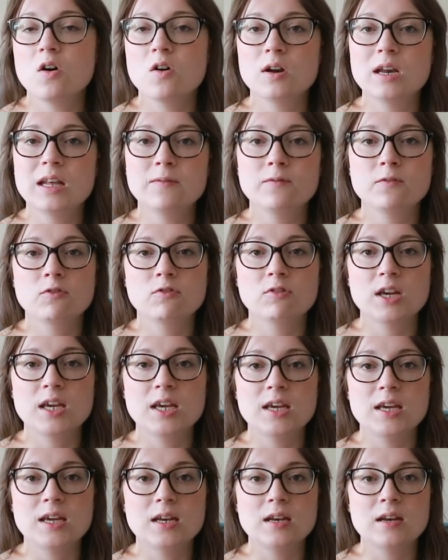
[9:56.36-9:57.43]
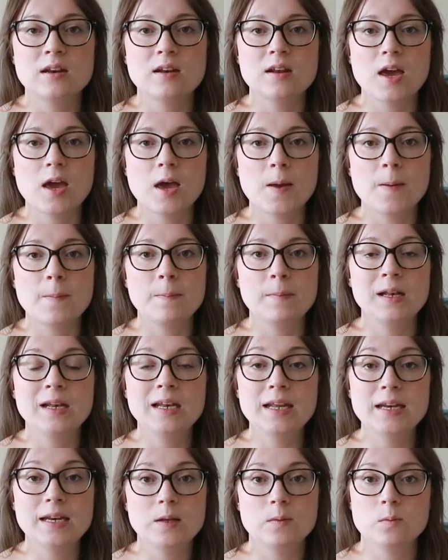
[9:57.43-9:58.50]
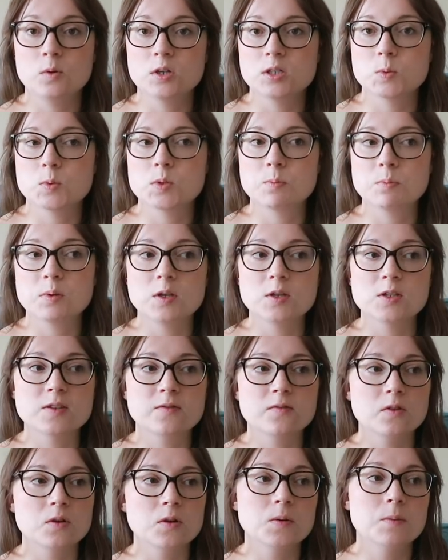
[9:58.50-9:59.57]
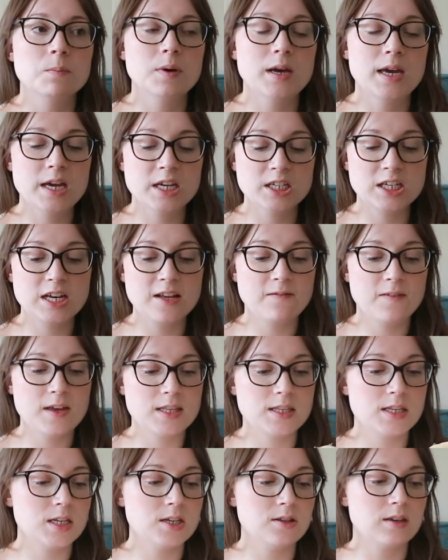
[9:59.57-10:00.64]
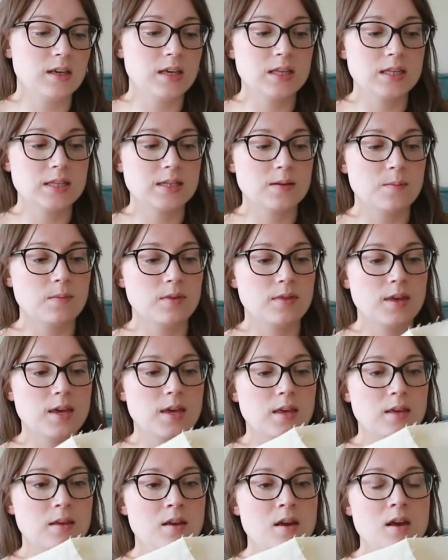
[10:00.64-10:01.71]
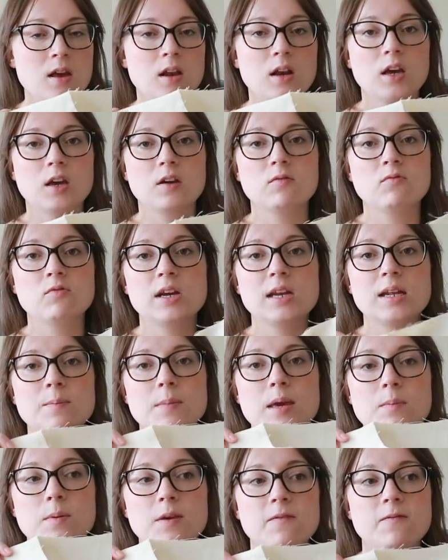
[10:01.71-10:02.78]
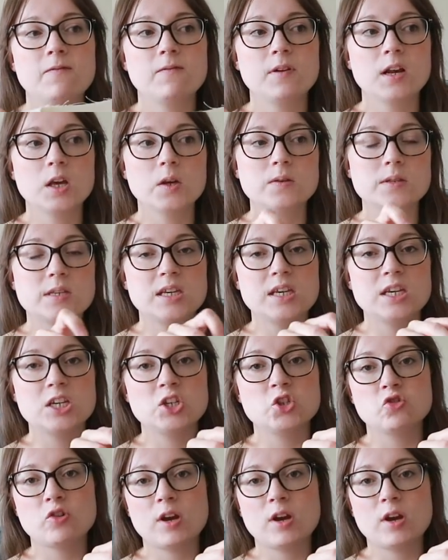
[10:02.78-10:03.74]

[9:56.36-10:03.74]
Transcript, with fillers: olive green um, linen, which was beautiful, but I actually fancy doing it in something like a really maybe floaty,